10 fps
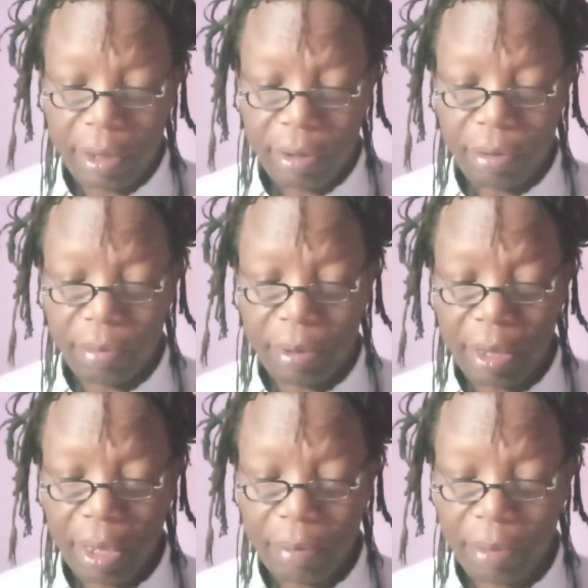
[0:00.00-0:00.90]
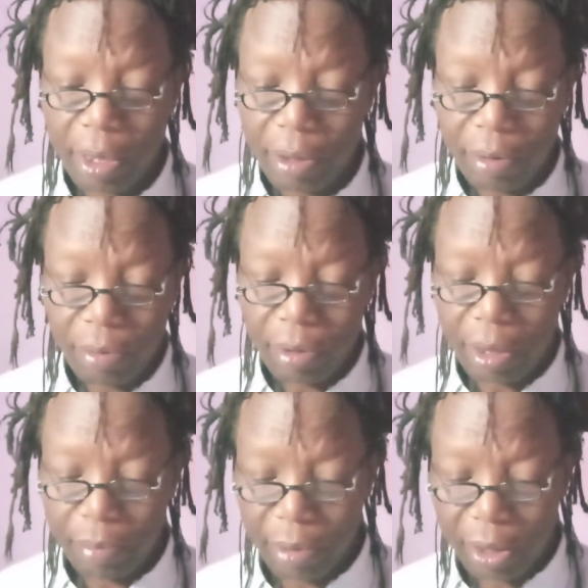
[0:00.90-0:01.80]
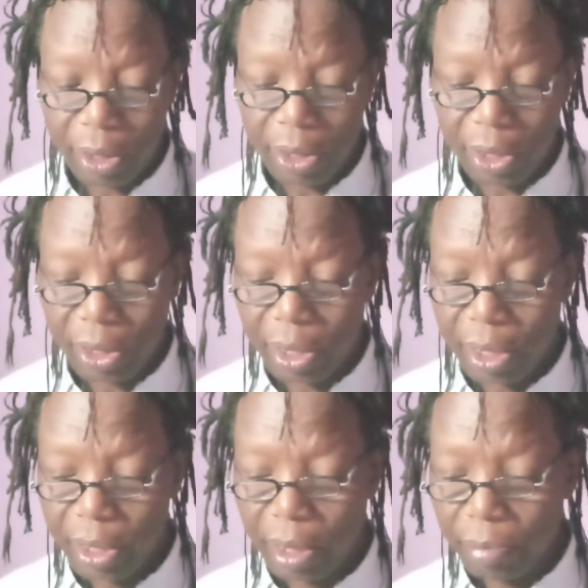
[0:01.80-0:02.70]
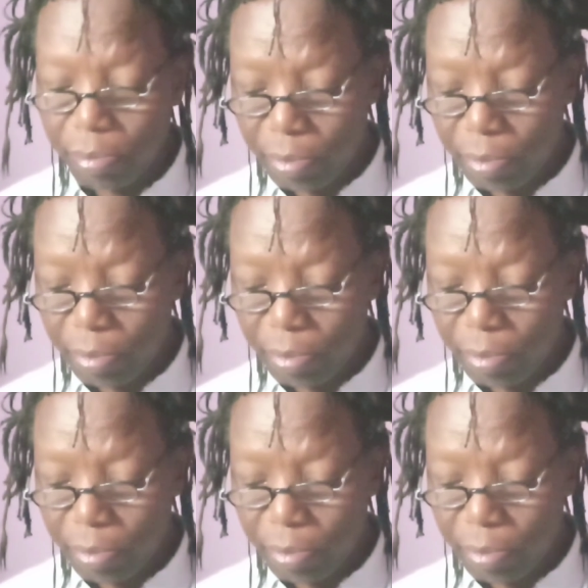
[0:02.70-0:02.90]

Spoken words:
could be coming. I don't know whether I'm mixing these things up.